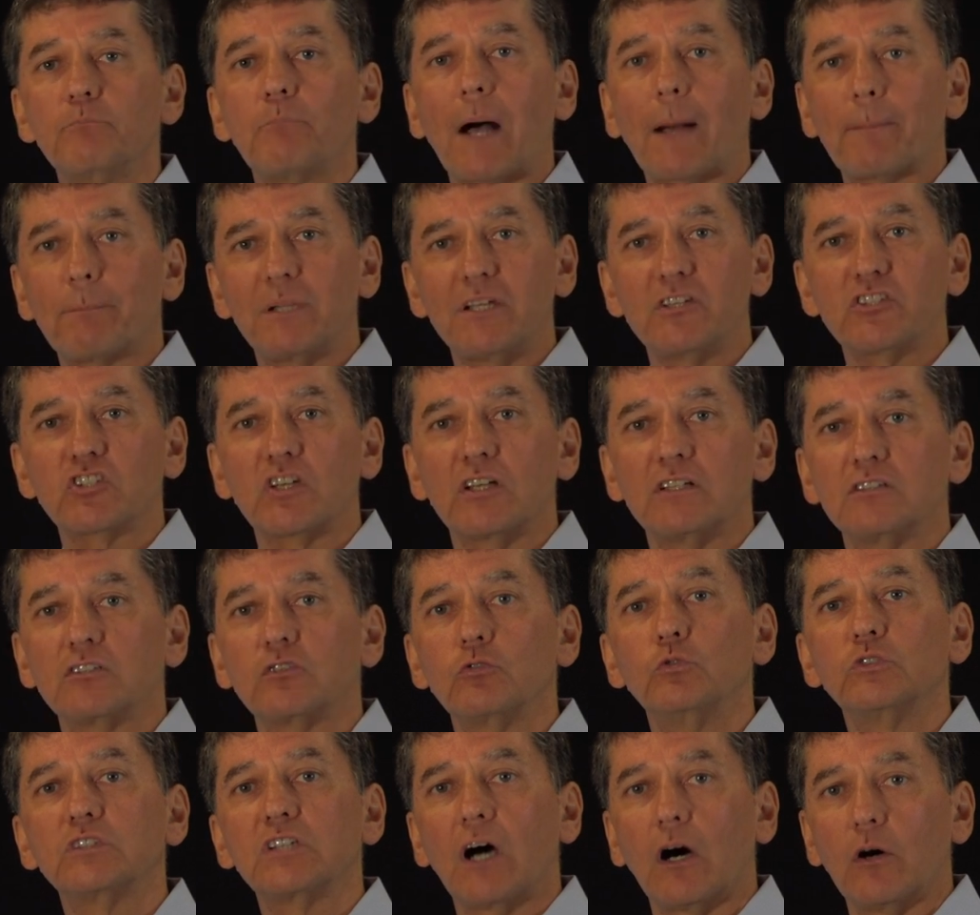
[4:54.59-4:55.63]
published in
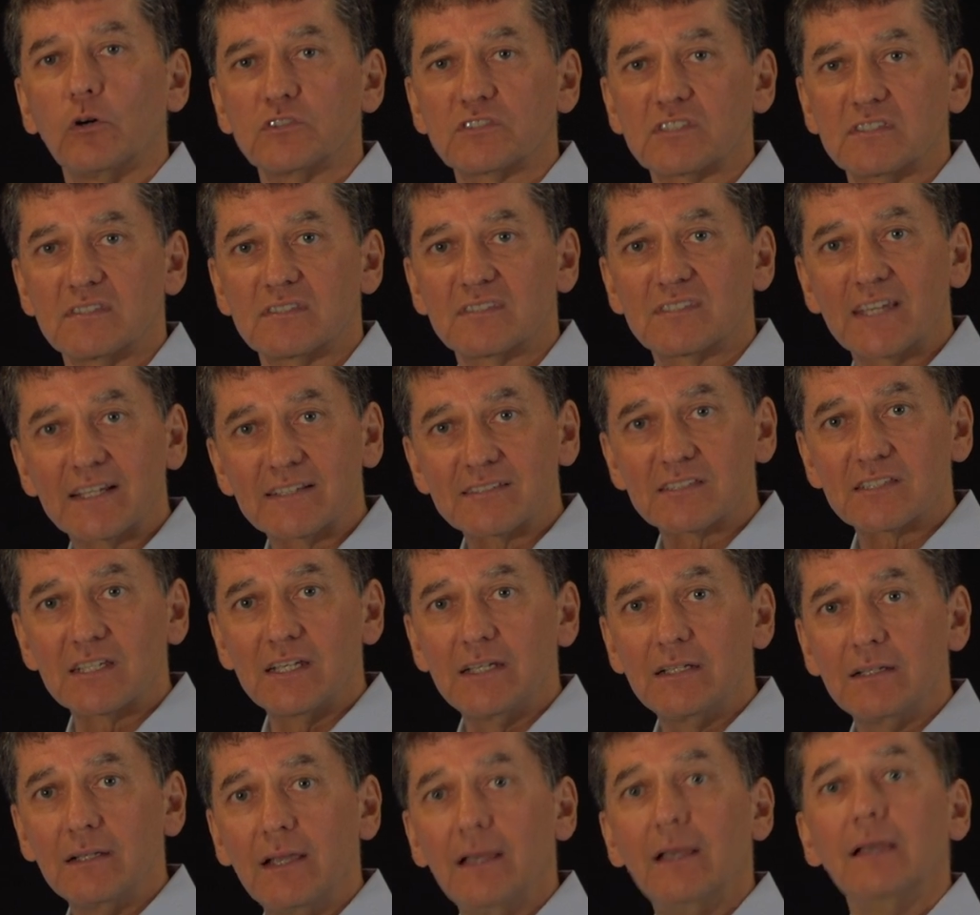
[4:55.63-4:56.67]

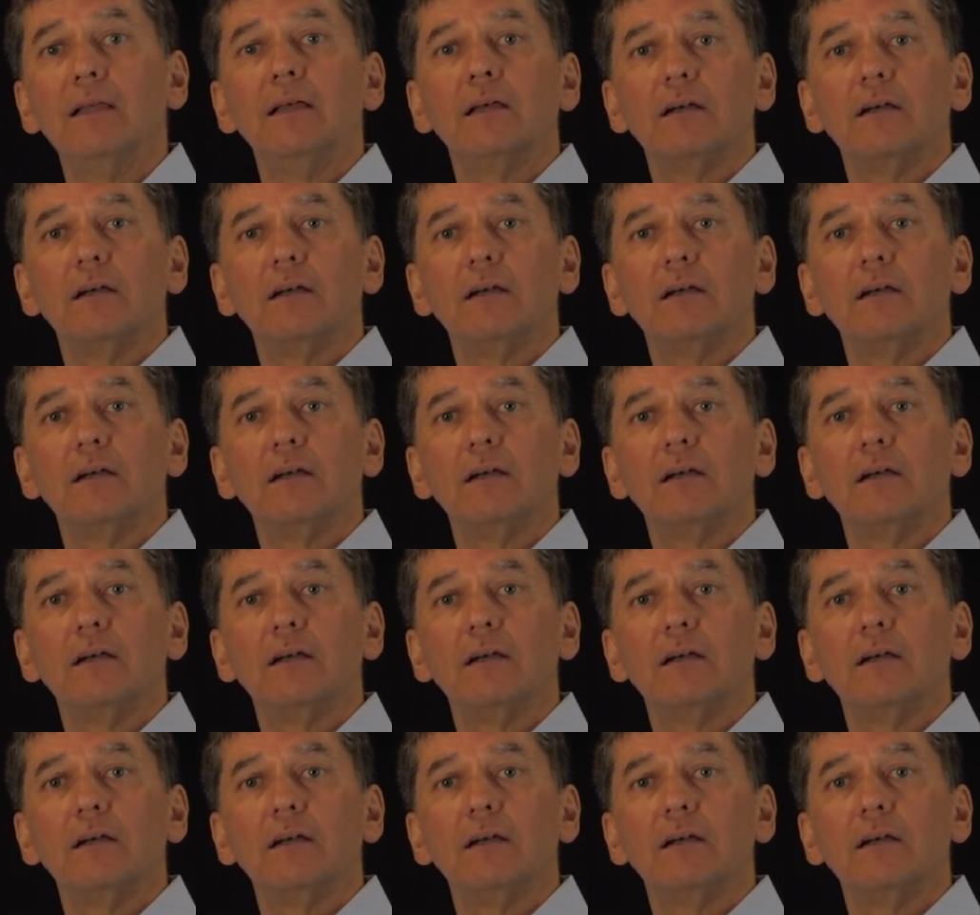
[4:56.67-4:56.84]
2016,